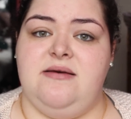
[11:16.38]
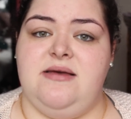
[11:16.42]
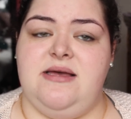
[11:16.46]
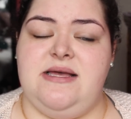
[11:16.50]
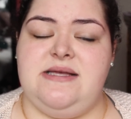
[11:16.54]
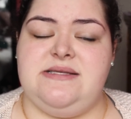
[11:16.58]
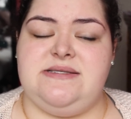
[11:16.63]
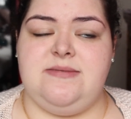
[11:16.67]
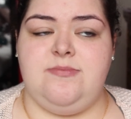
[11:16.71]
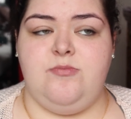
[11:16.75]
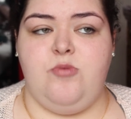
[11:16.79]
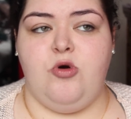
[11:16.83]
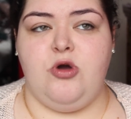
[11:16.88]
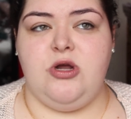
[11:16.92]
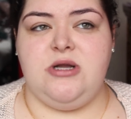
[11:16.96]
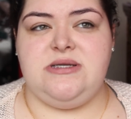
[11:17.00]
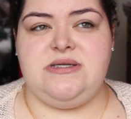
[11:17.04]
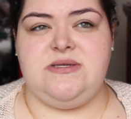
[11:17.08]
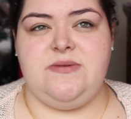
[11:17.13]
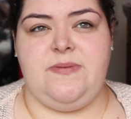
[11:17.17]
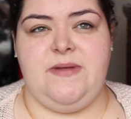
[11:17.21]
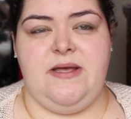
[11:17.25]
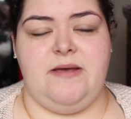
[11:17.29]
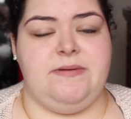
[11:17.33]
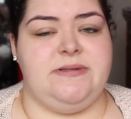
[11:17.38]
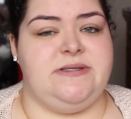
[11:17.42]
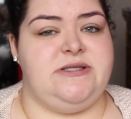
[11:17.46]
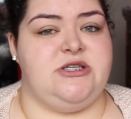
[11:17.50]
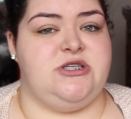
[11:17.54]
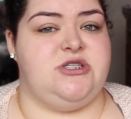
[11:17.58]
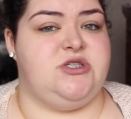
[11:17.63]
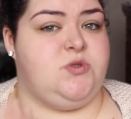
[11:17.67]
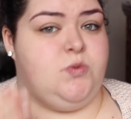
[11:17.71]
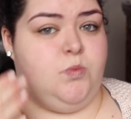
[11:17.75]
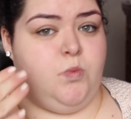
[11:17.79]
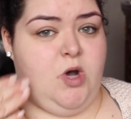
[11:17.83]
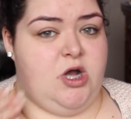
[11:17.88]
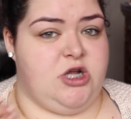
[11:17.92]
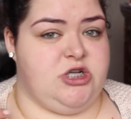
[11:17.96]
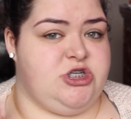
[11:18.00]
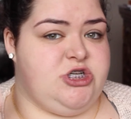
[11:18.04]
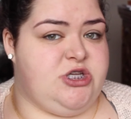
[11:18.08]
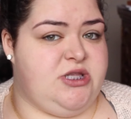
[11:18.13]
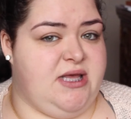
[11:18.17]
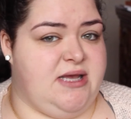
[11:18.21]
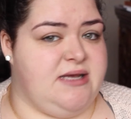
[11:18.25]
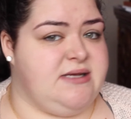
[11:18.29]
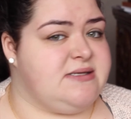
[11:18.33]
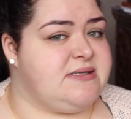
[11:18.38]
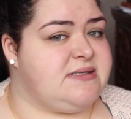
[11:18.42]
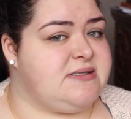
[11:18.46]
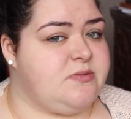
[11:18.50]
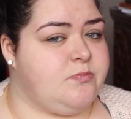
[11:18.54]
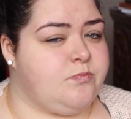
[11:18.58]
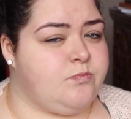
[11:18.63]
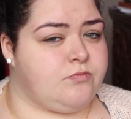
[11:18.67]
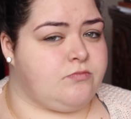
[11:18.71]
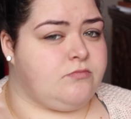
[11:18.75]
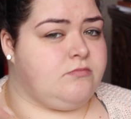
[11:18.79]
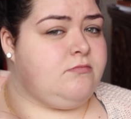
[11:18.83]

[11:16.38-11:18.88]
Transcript: it's important to be able to swatch things.